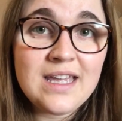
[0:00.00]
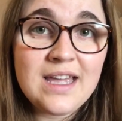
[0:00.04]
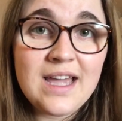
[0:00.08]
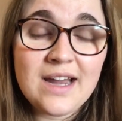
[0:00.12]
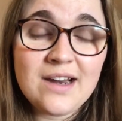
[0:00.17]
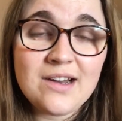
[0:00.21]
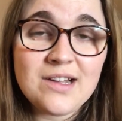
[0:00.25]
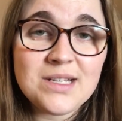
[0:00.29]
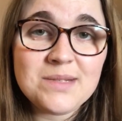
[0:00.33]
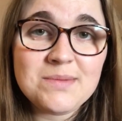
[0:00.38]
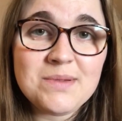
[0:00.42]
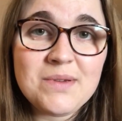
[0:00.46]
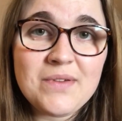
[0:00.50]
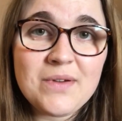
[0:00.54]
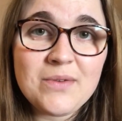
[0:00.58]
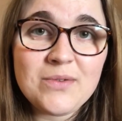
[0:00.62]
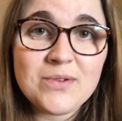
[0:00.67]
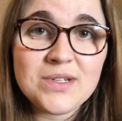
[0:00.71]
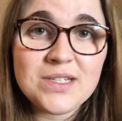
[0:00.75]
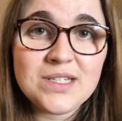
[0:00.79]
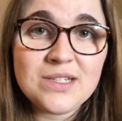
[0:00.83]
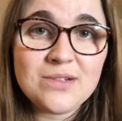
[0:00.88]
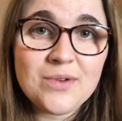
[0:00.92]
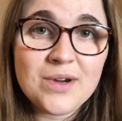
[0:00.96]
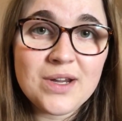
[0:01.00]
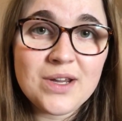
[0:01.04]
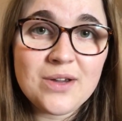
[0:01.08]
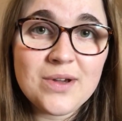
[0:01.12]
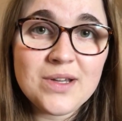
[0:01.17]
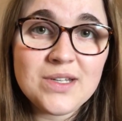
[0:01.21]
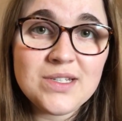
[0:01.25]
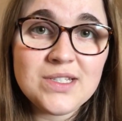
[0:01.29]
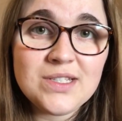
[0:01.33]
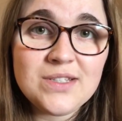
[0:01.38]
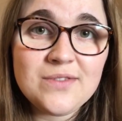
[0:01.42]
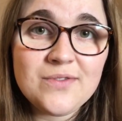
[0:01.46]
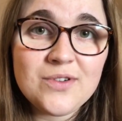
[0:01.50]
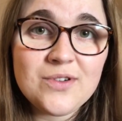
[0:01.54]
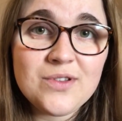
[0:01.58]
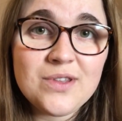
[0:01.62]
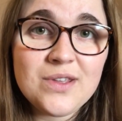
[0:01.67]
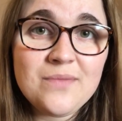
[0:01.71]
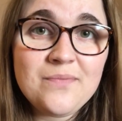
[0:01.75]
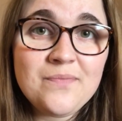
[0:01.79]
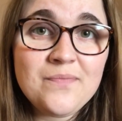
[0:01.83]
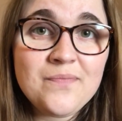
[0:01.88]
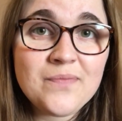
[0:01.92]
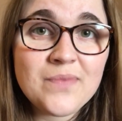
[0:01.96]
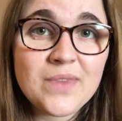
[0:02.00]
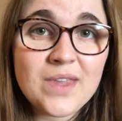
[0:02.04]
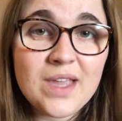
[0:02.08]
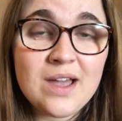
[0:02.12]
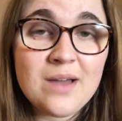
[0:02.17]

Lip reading: and asked me if I wanted to write questions for them.